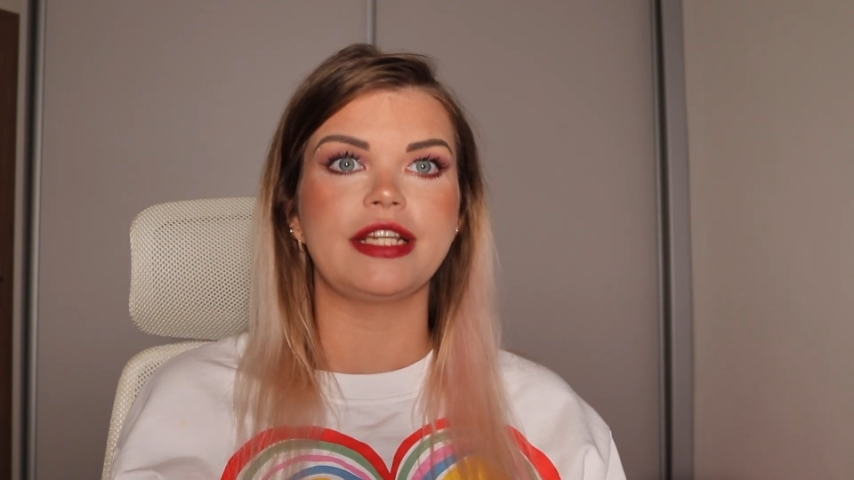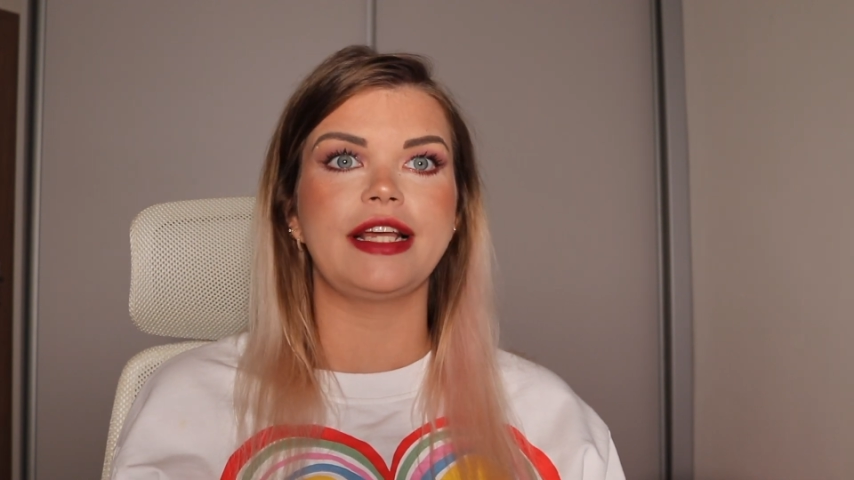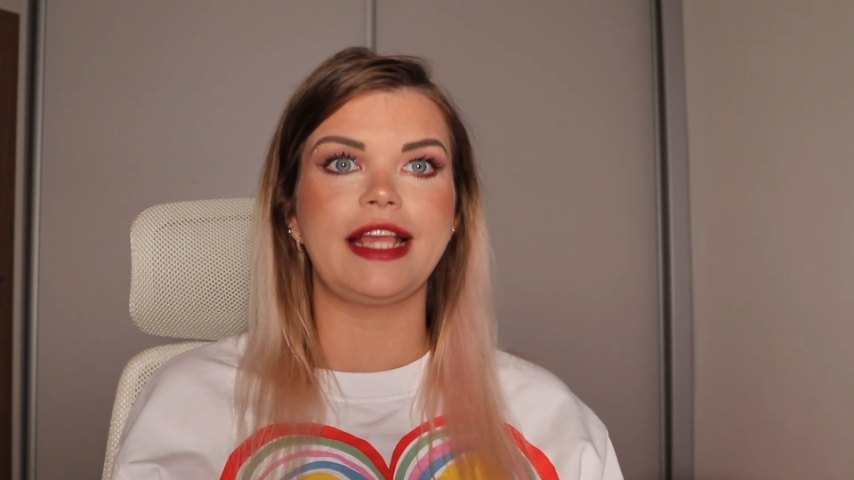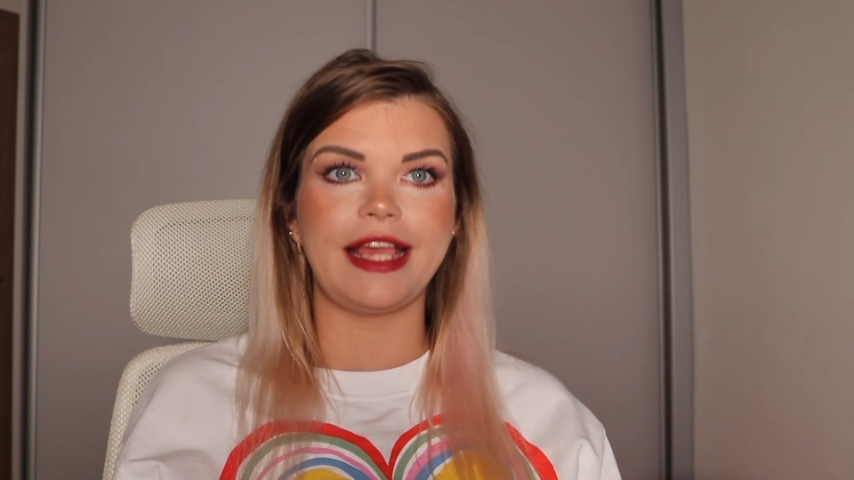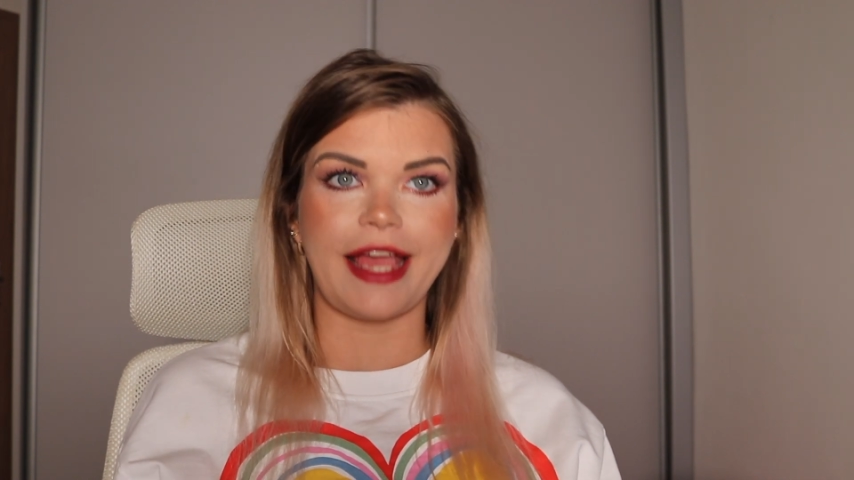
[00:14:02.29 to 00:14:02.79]

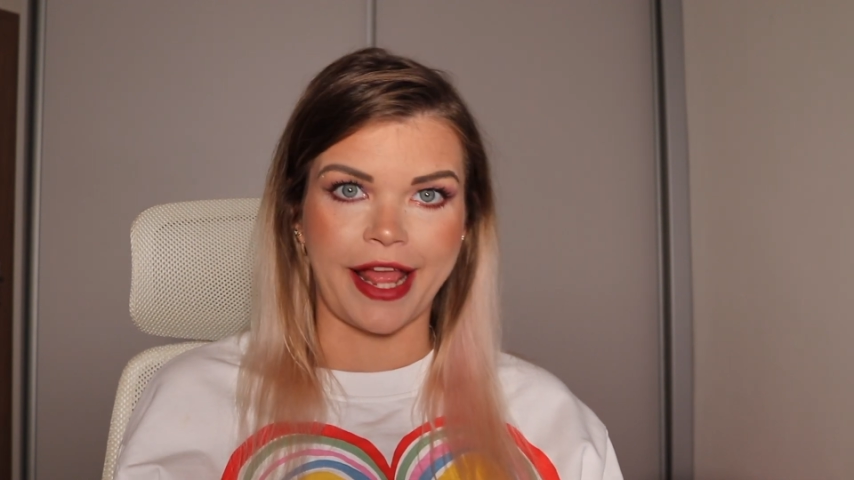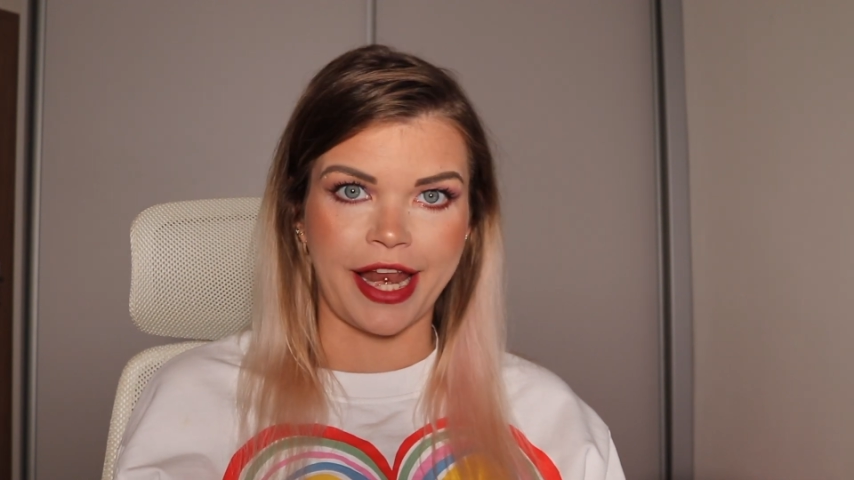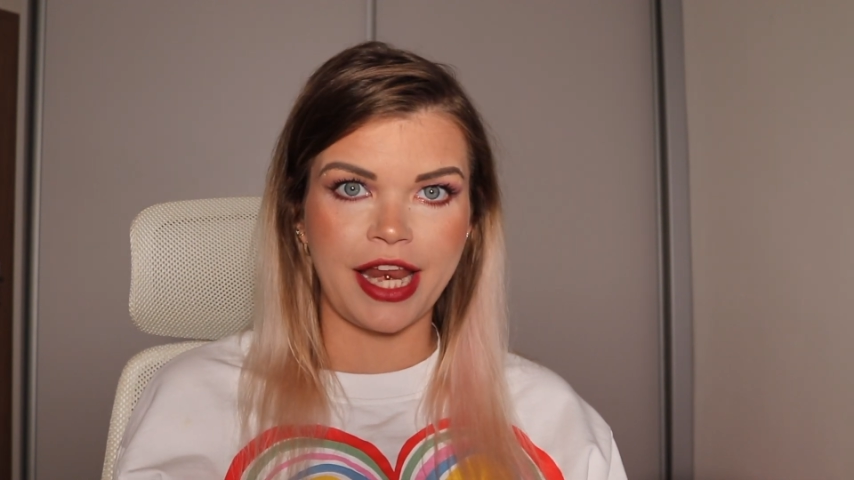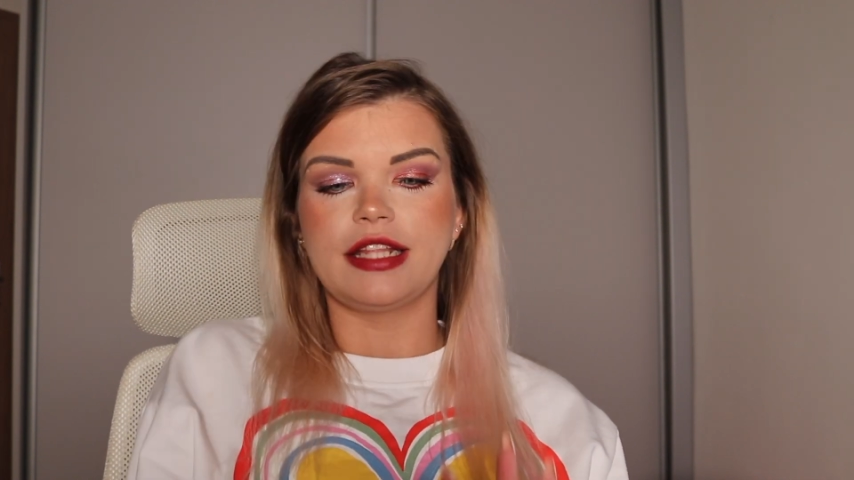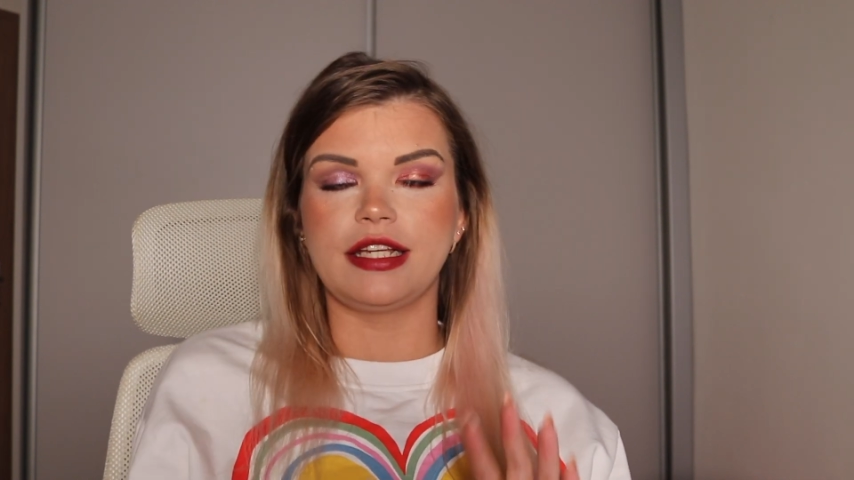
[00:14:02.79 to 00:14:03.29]

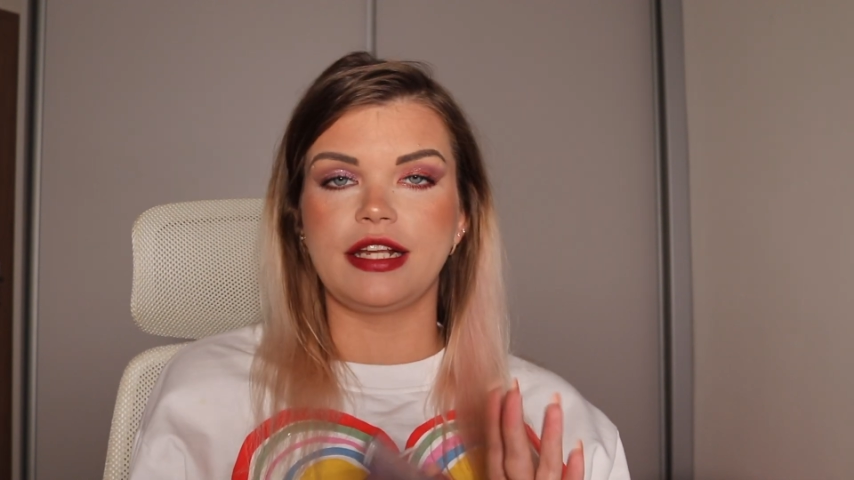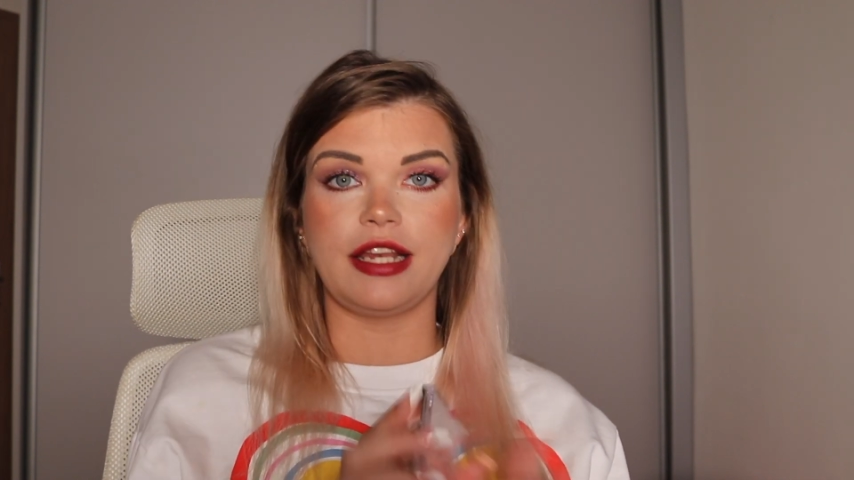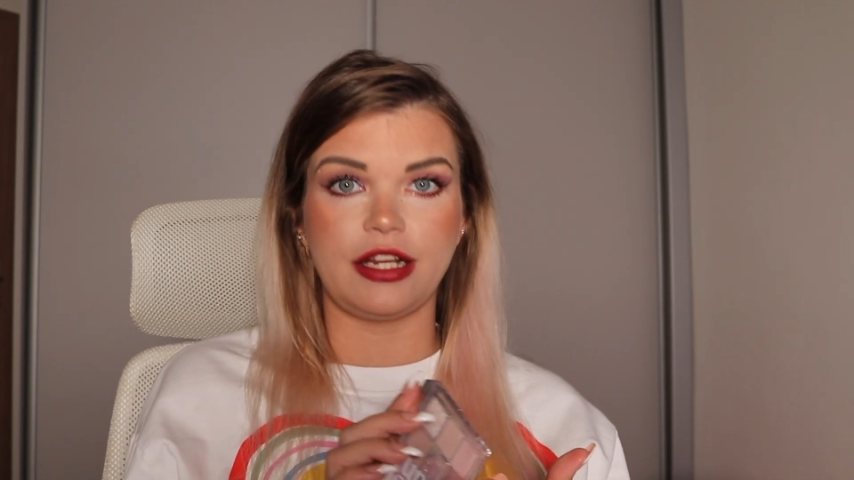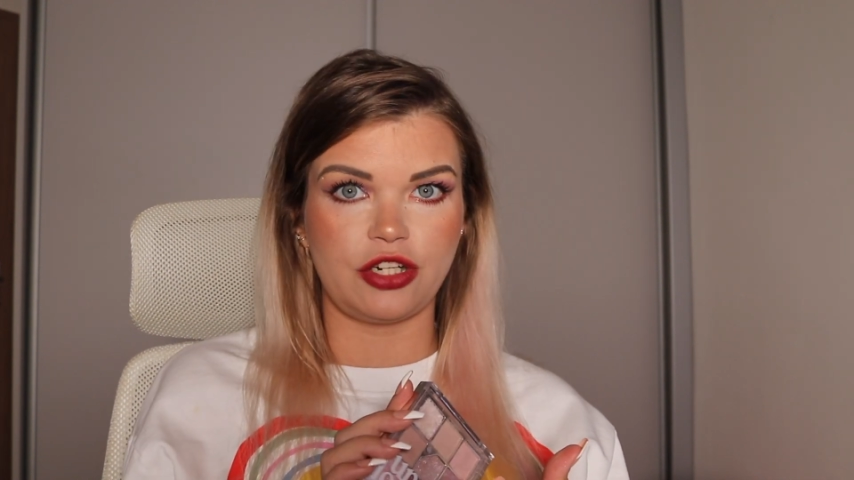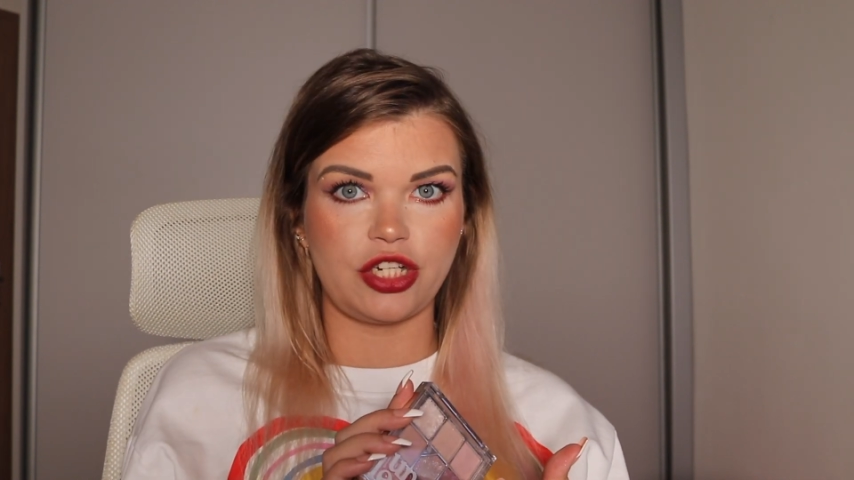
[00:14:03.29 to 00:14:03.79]
Again, the
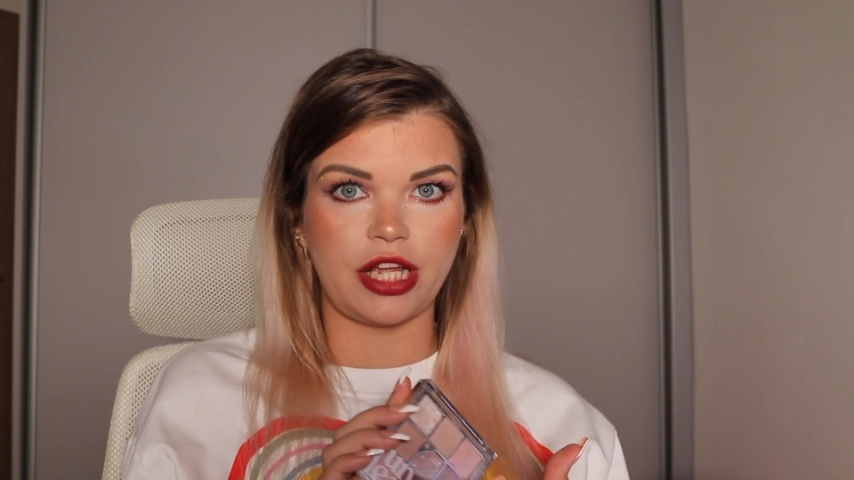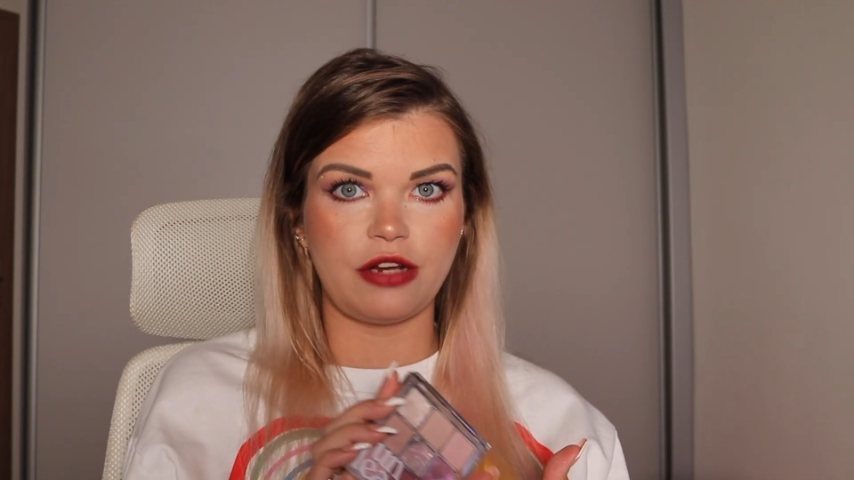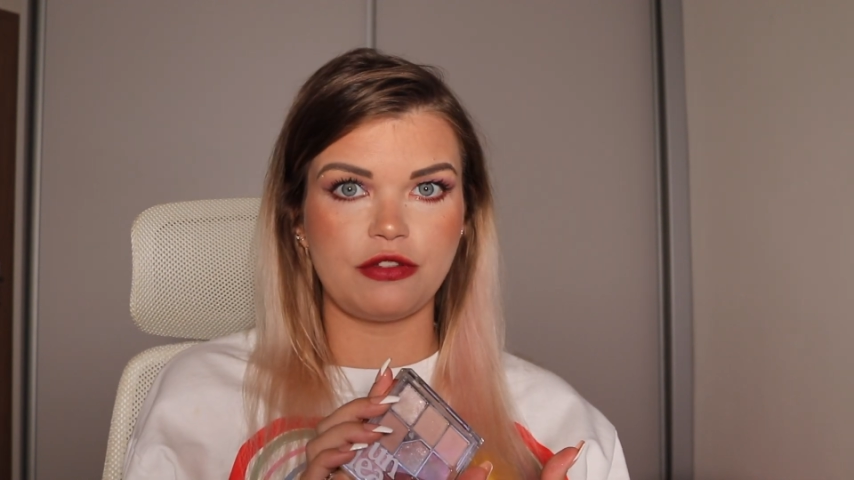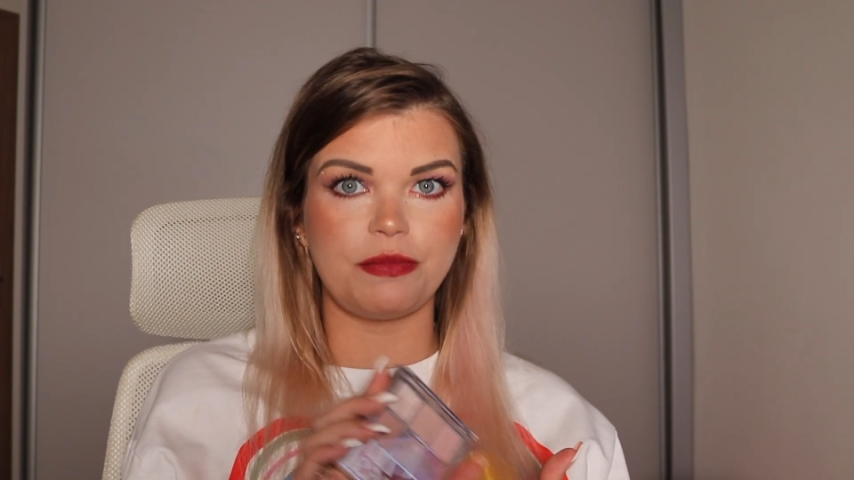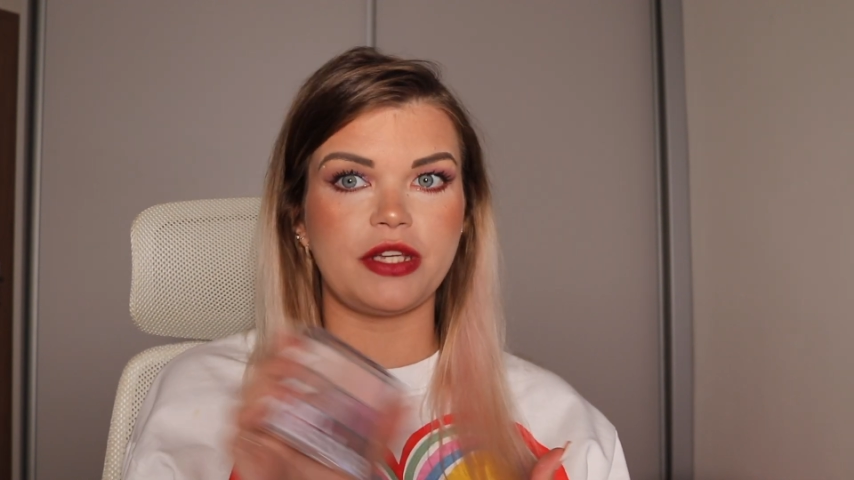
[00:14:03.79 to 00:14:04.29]
glitter
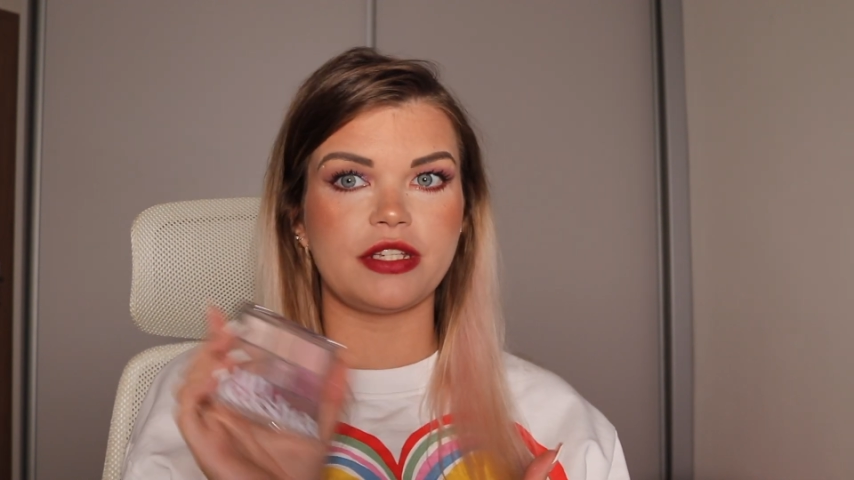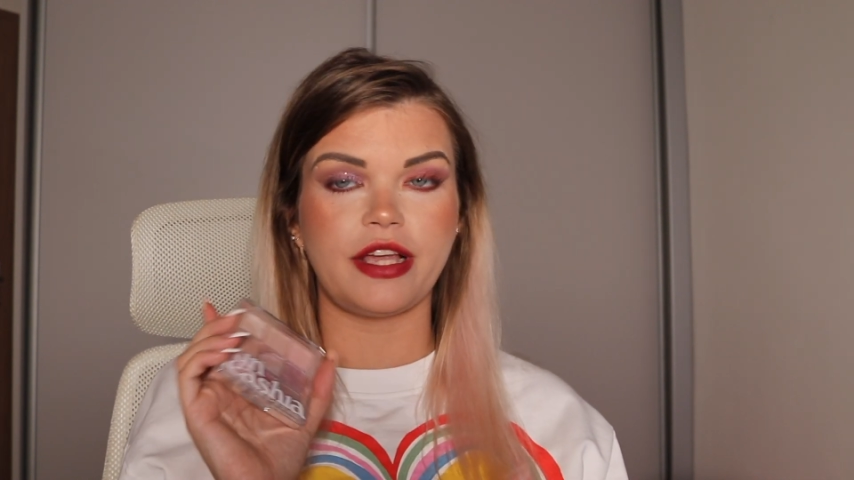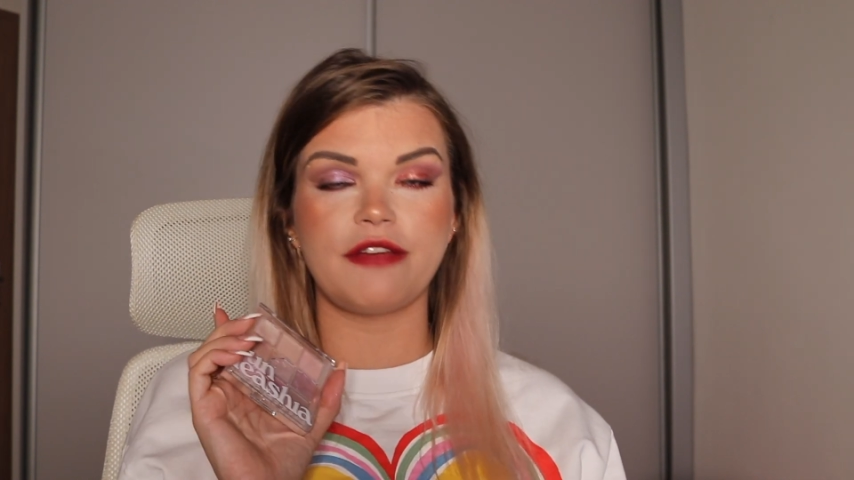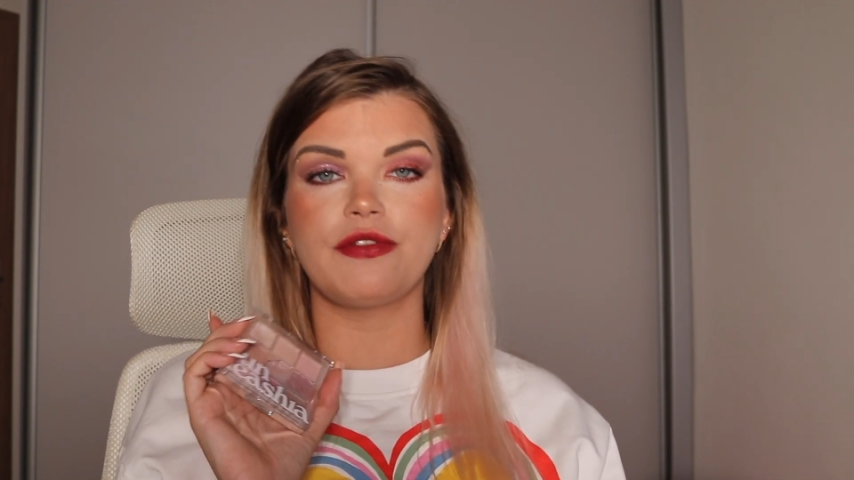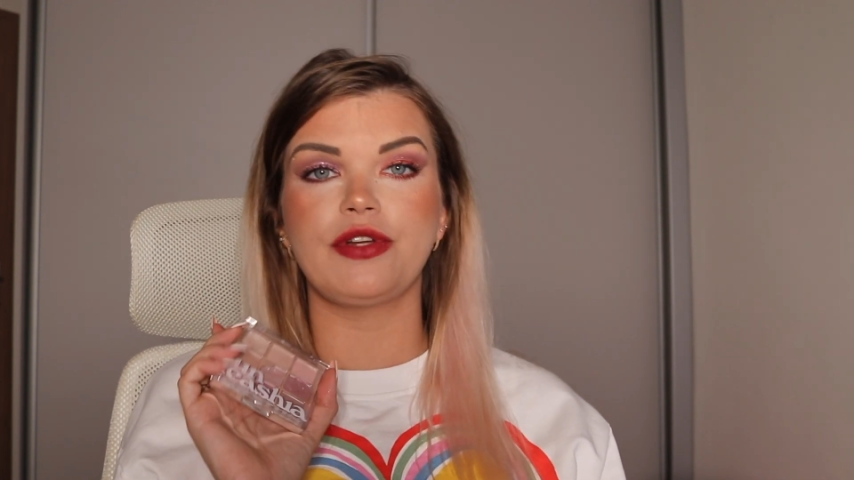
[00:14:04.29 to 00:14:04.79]
shadows, because I have